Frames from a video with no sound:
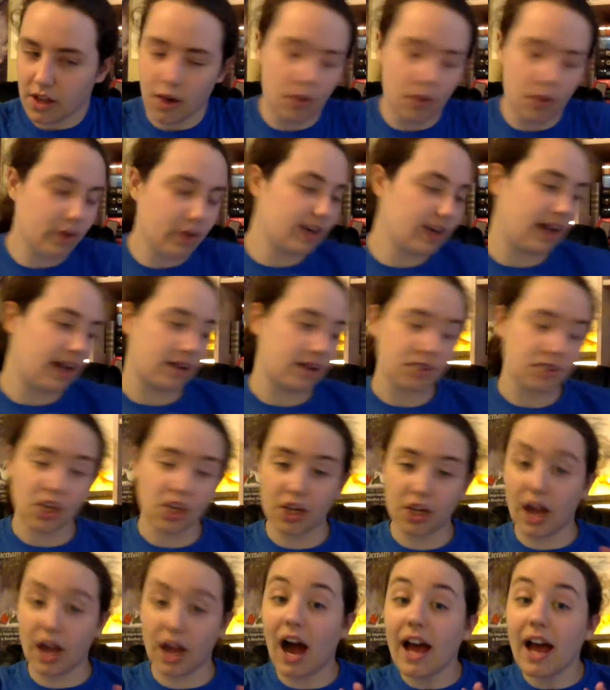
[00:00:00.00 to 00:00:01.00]
slow. Now,
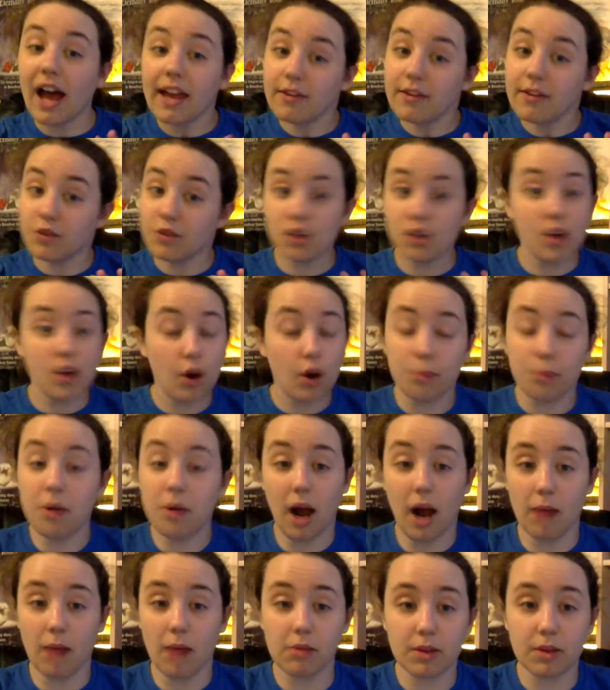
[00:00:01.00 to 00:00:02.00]
look, I have no
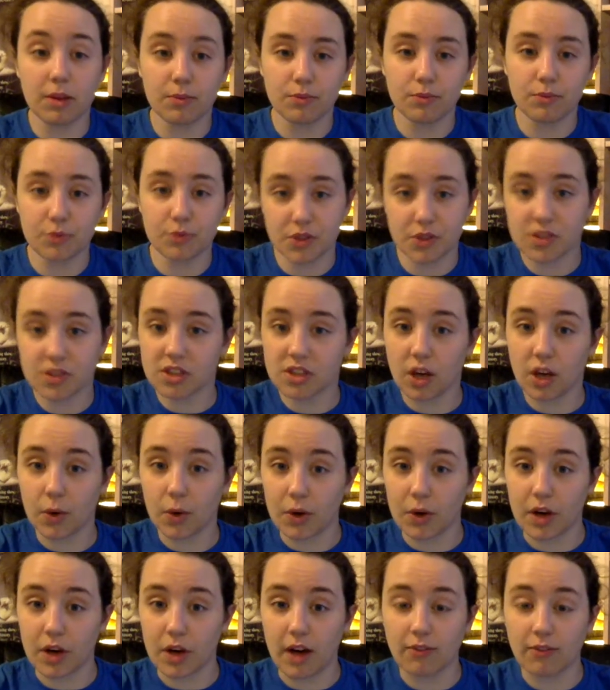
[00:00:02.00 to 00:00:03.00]
problem with
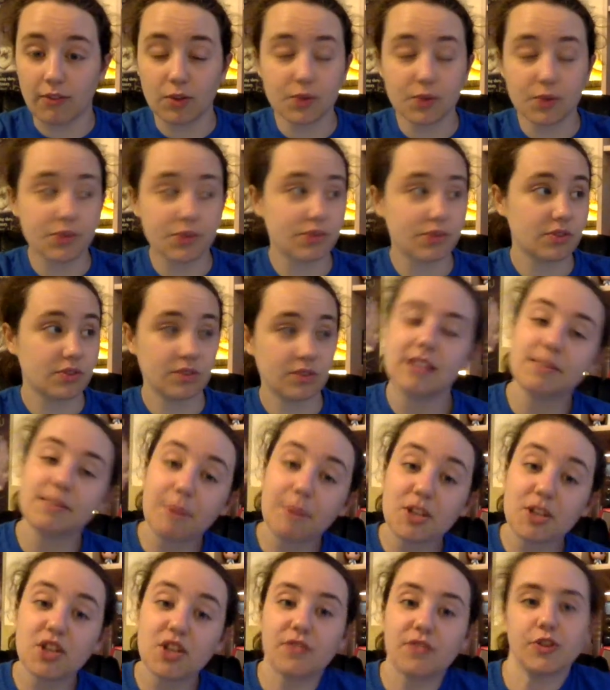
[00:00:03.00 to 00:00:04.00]
slower novels,
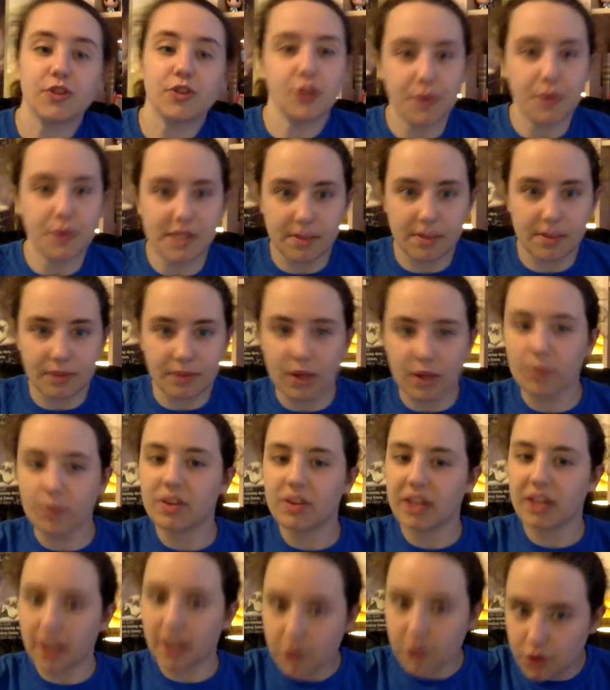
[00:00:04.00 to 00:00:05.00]
especially if they're doing
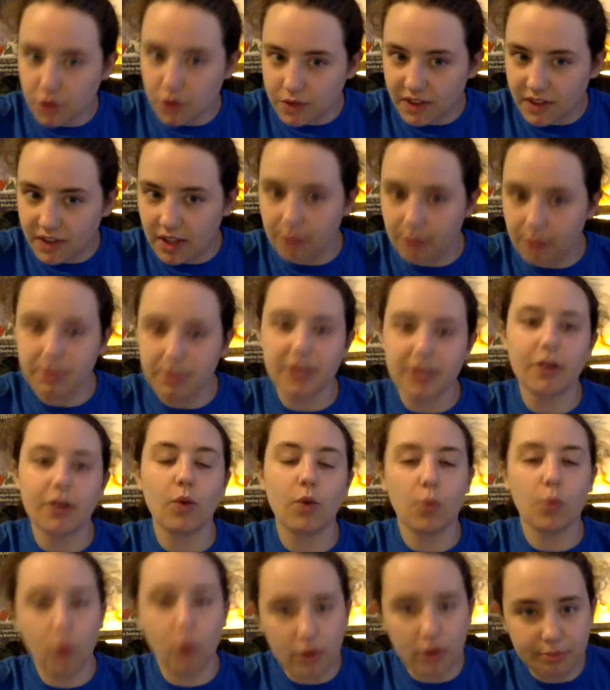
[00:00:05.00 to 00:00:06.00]
something with character development
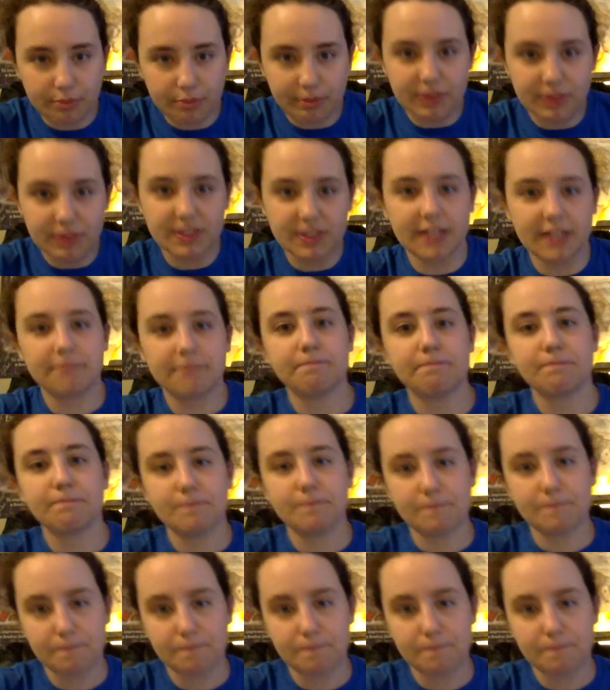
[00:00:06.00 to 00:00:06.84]
or world building.